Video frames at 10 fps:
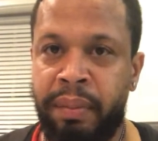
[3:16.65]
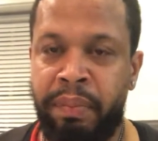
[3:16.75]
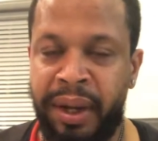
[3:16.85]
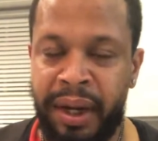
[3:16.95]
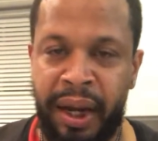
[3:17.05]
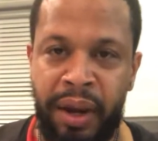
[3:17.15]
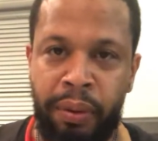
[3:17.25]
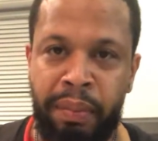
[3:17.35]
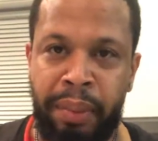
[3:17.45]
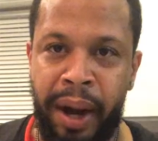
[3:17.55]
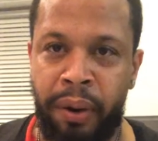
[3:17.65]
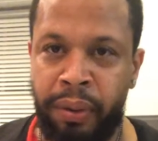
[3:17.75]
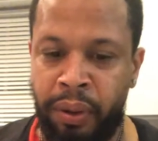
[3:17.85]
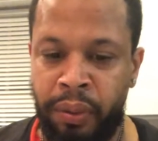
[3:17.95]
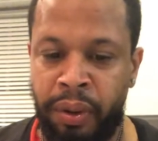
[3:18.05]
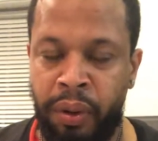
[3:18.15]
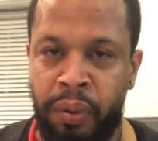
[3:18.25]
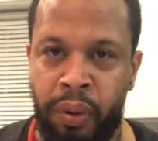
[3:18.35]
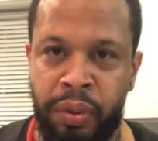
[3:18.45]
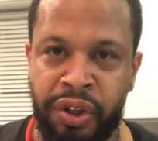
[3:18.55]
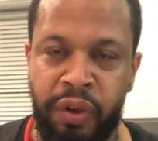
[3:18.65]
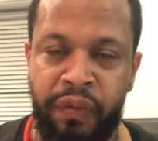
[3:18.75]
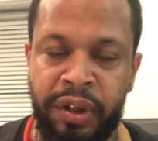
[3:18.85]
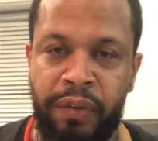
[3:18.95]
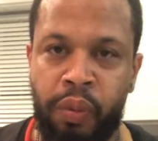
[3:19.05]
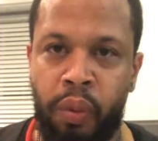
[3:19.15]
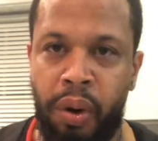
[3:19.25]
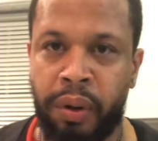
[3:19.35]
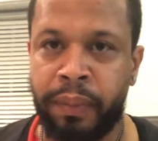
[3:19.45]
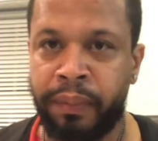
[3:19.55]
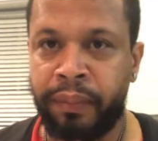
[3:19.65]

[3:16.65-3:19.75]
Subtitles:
being laid on the bottom on the surface of the water.